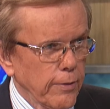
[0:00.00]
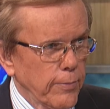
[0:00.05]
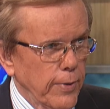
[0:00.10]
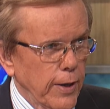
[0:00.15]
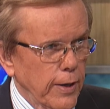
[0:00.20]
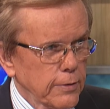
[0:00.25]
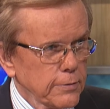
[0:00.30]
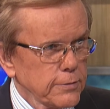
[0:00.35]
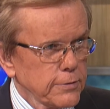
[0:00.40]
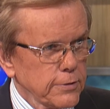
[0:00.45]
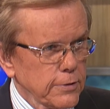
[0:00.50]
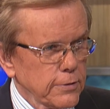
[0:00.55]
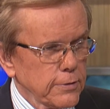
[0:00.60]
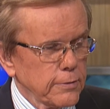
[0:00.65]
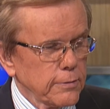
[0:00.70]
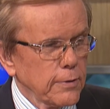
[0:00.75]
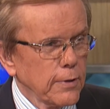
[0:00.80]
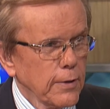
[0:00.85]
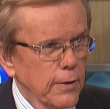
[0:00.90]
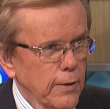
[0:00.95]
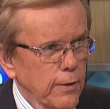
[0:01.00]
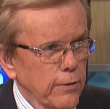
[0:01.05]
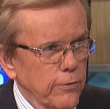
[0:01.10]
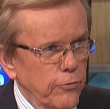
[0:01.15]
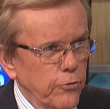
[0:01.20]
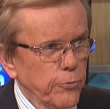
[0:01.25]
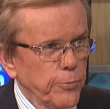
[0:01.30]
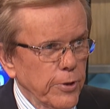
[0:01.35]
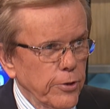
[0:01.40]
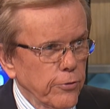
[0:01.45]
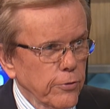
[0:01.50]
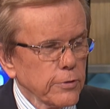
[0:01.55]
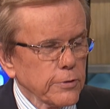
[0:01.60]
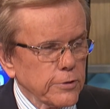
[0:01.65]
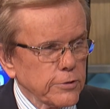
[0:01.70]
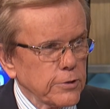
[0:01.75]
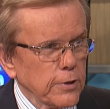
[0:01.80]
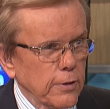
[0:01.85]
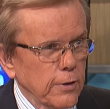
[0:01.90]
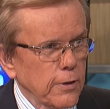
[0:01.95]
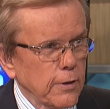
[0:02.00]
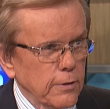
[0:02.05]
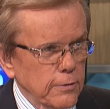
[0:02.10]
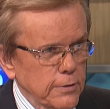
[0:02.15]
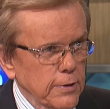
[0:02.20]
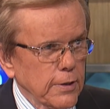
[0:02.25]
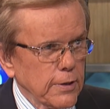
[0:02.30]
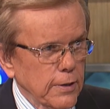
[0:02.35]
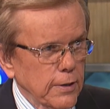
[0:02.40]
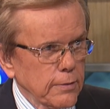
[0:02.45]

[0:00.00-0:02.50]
amount. So you've been doing this a long time.